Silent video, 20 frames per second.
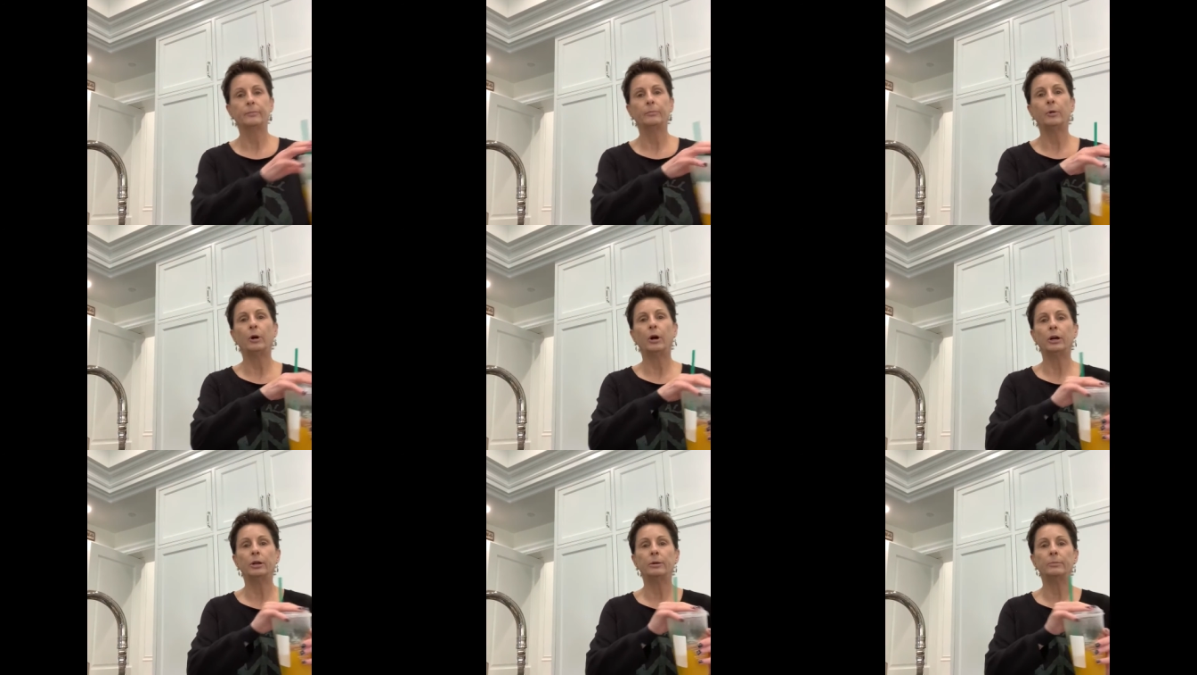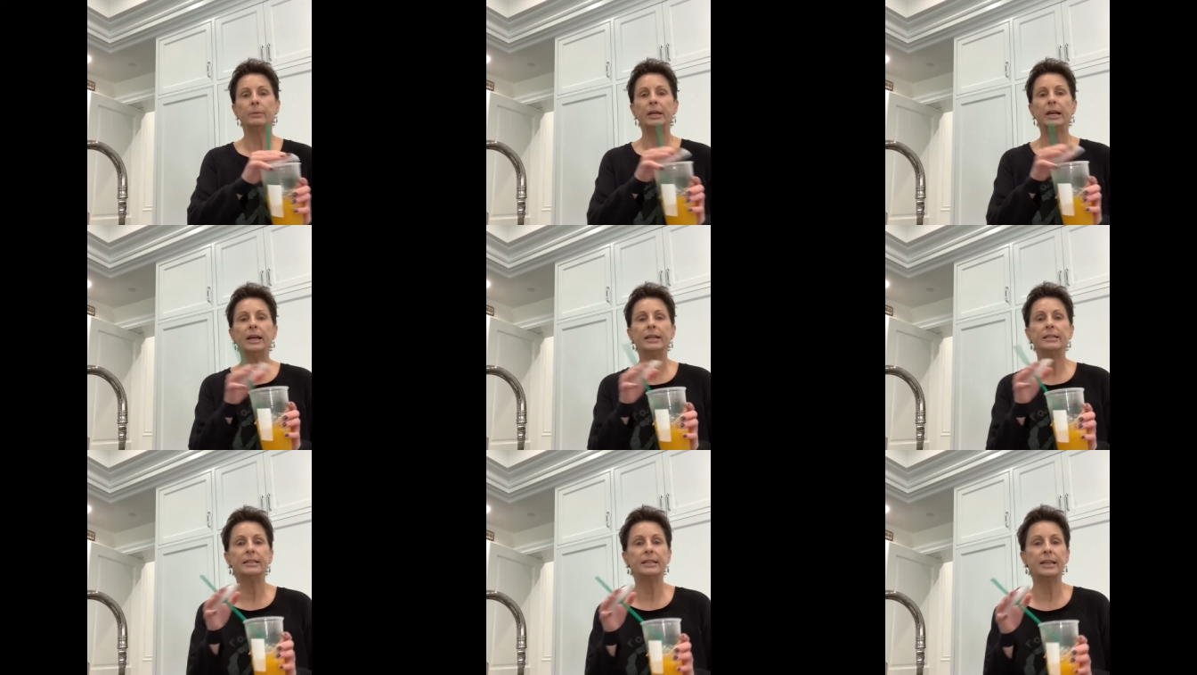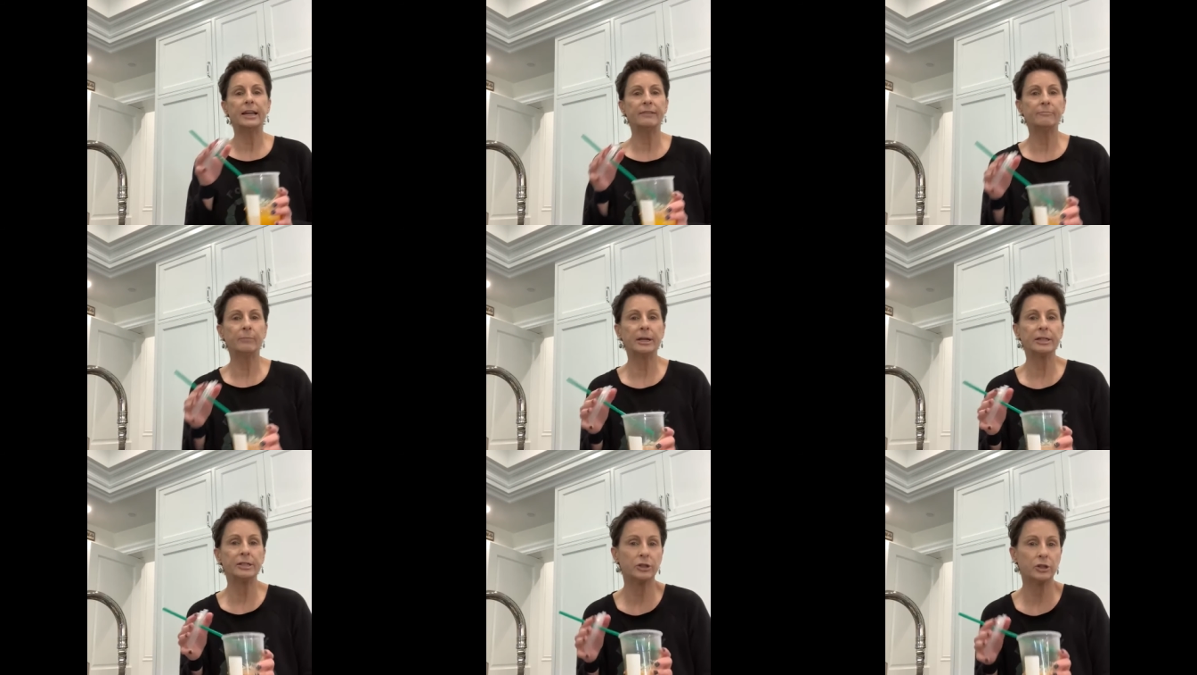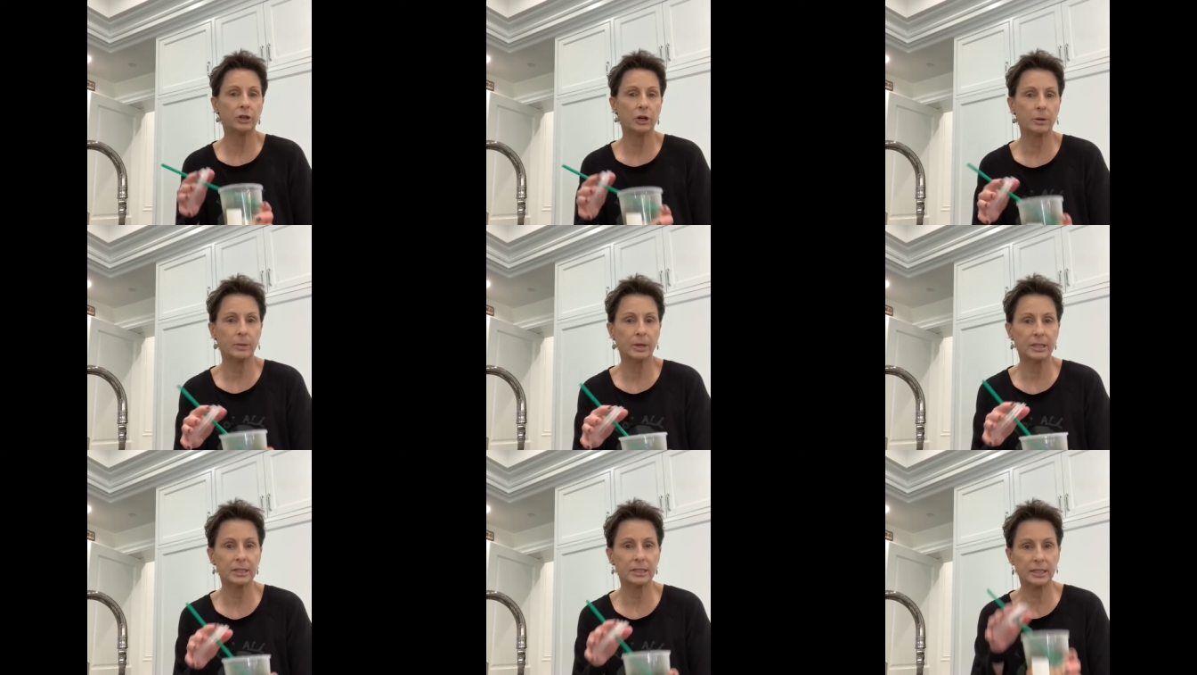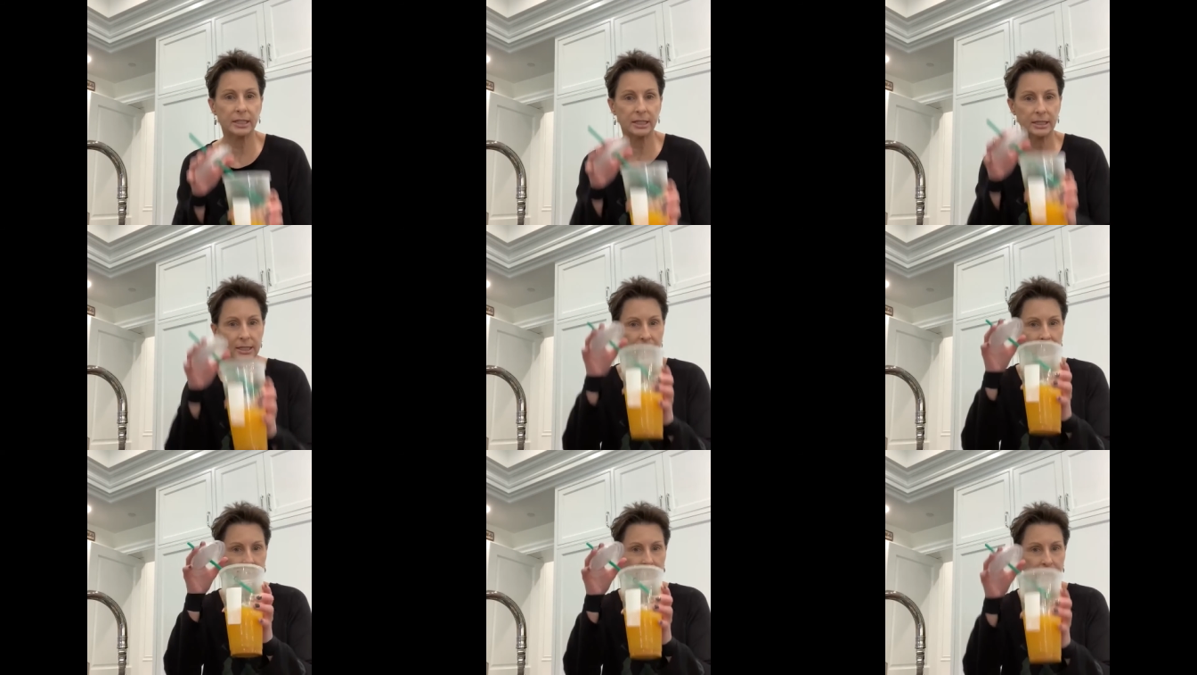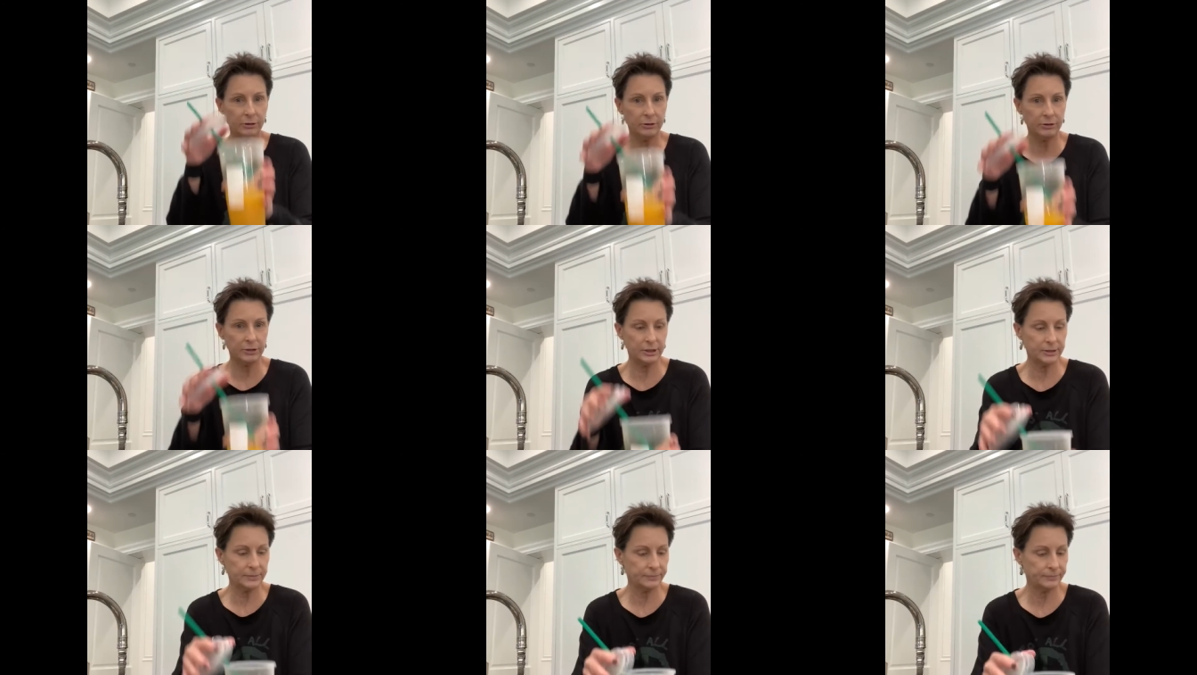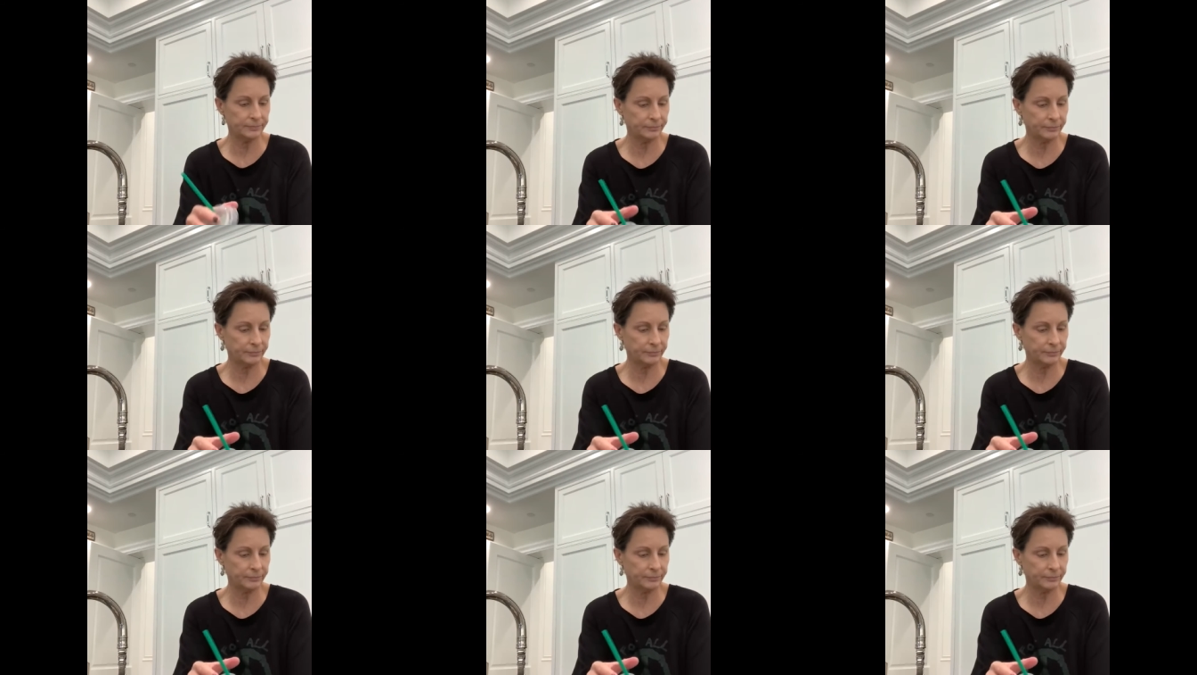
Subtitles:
Pardon me, I saved my Starbucks containers.